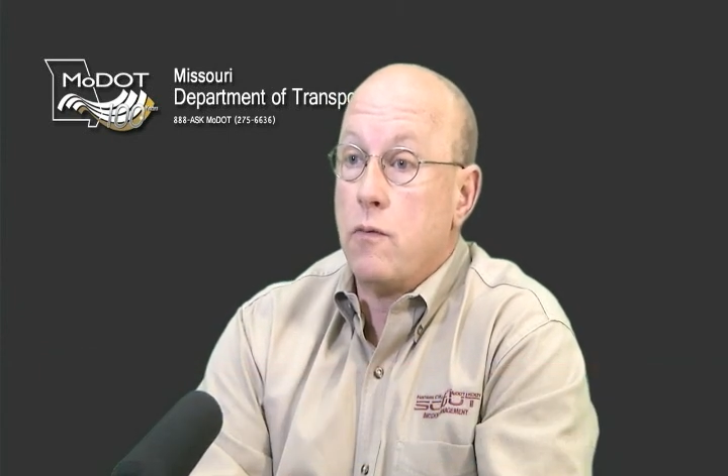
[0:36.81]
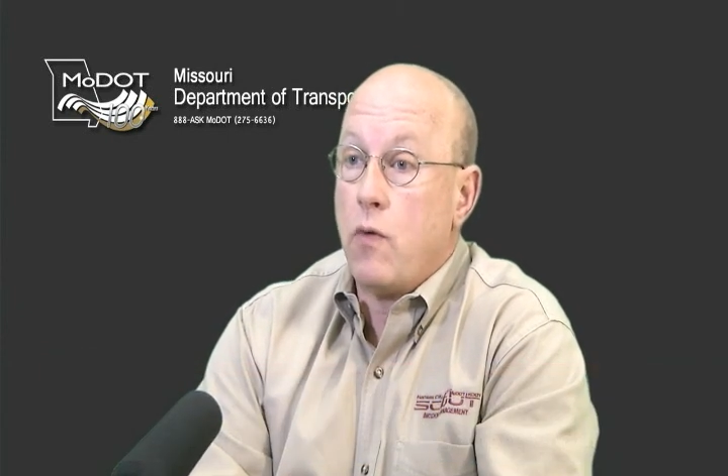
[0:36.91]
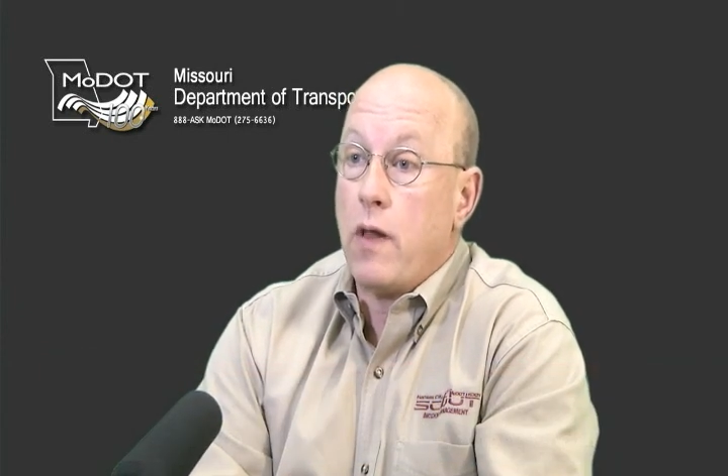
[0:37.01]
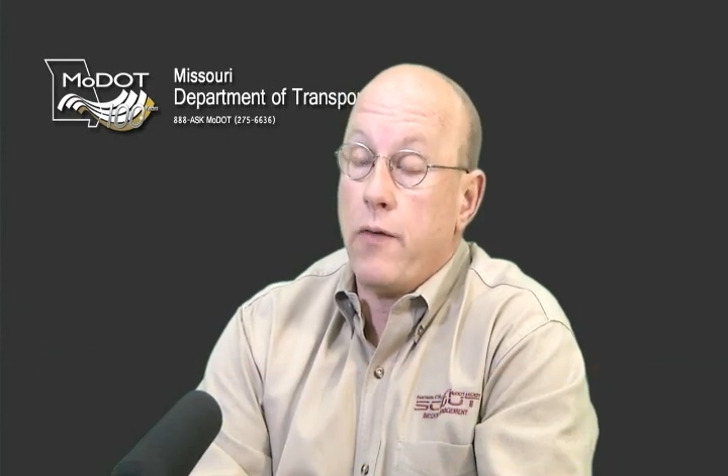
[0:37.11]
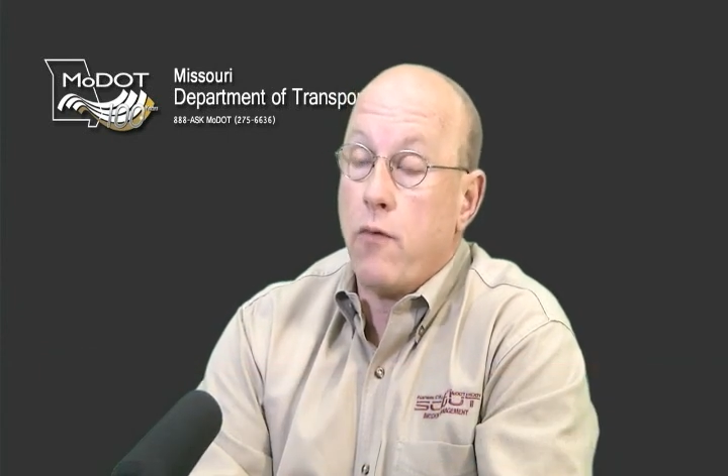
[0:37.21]

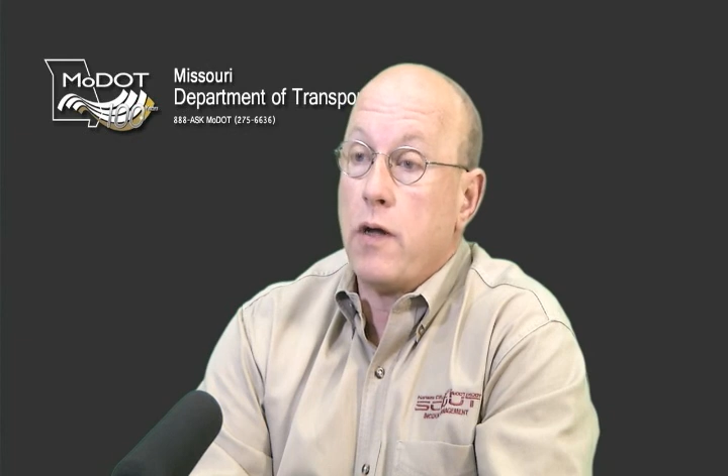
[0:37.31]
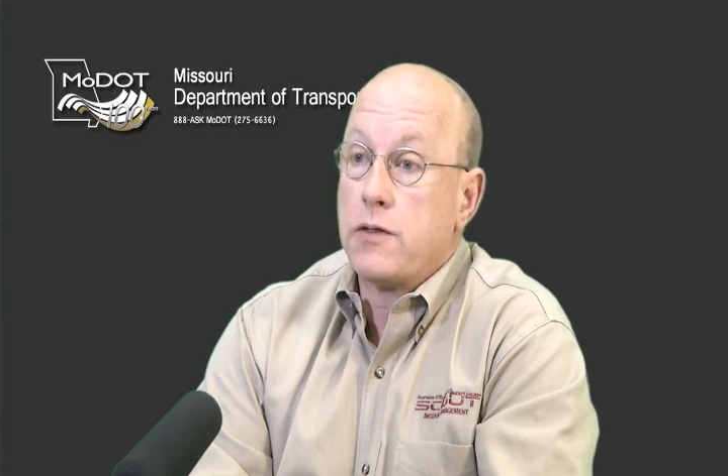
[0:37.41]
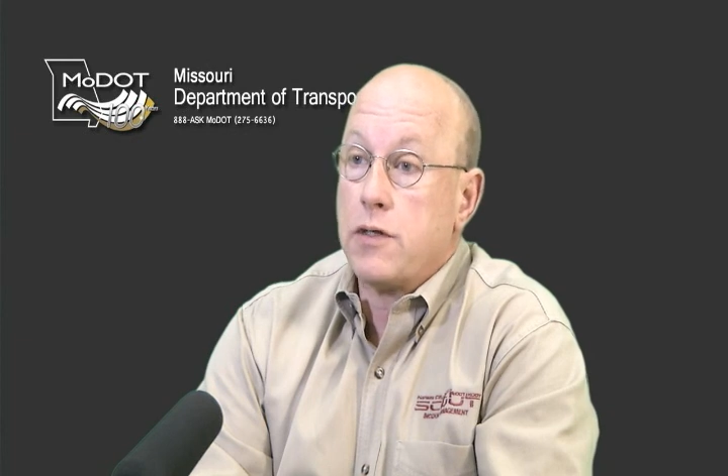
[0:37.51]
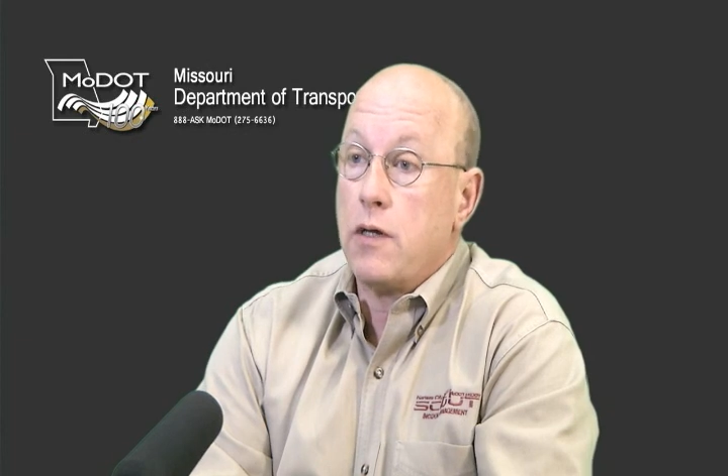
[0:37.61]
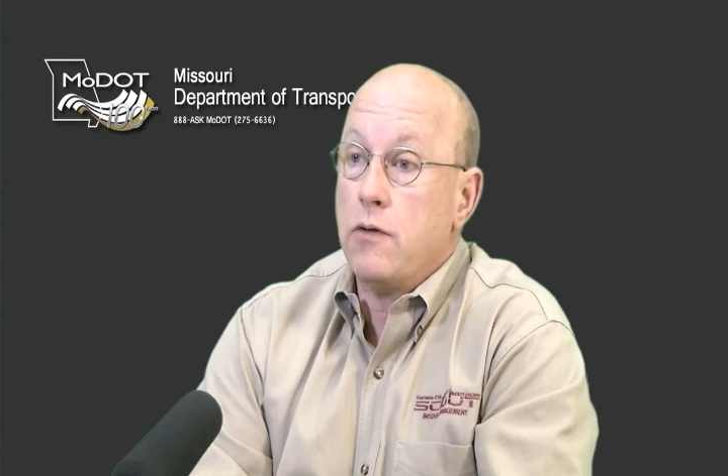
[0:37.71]
while they were
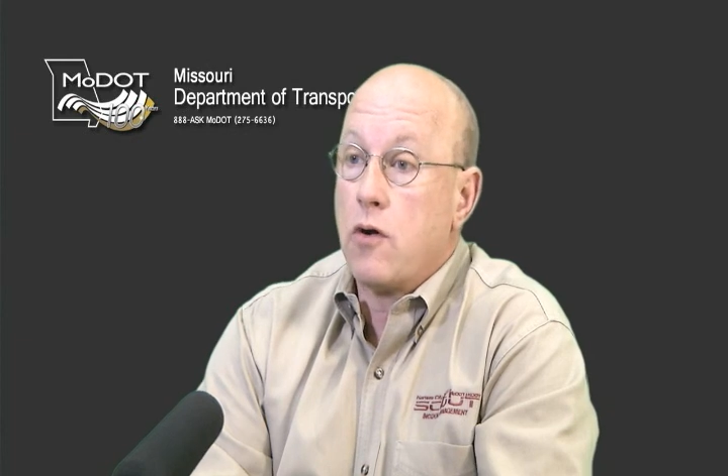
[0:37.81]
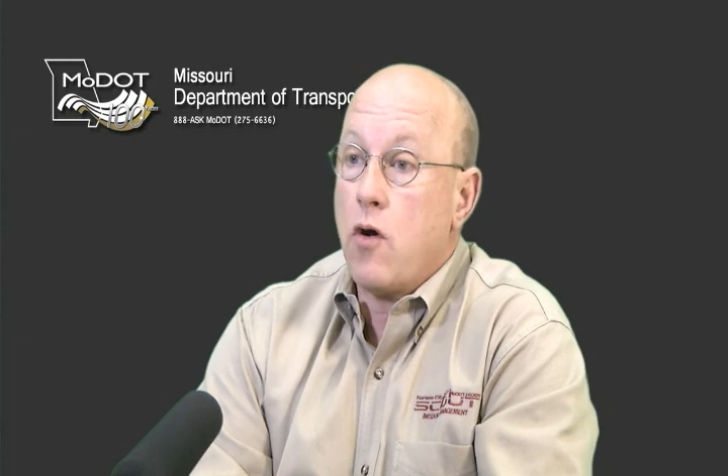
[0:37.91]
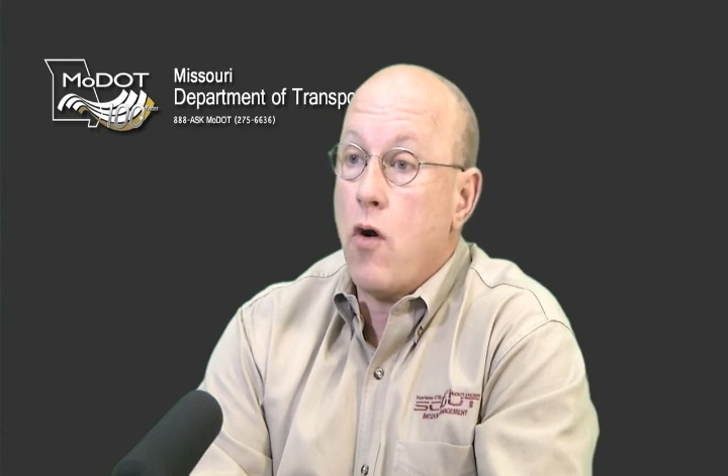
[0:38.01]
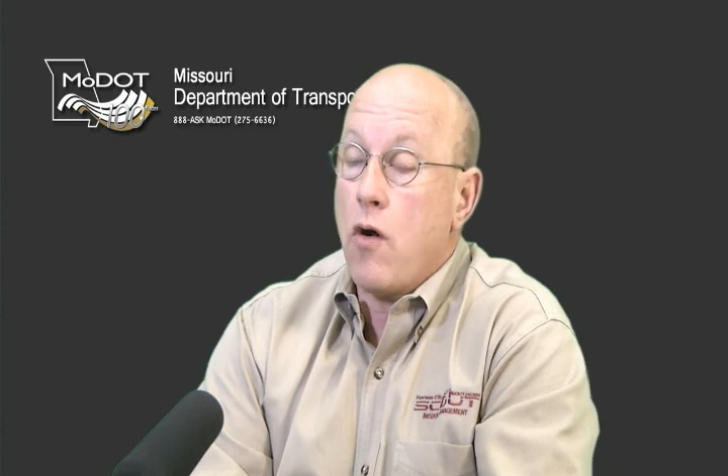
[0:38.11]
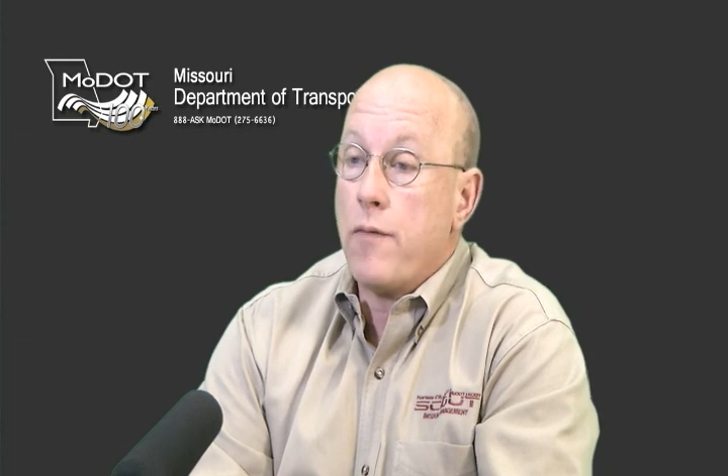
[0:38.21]
outside their
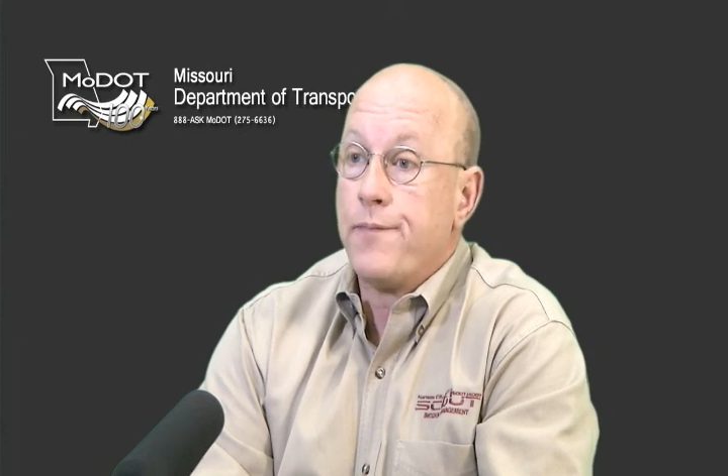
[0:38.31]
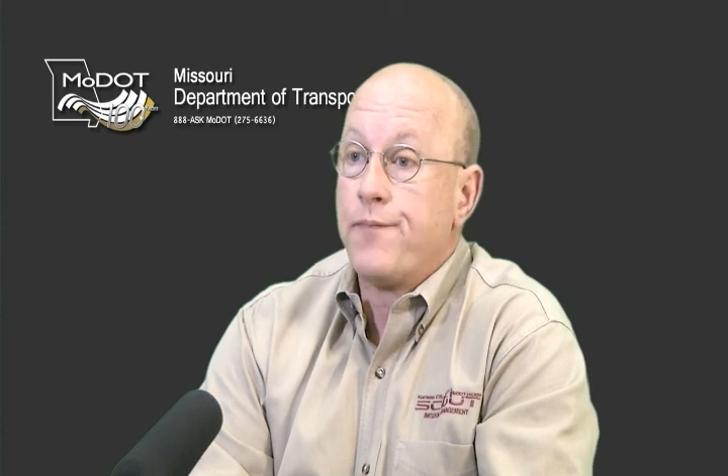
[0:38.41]
car.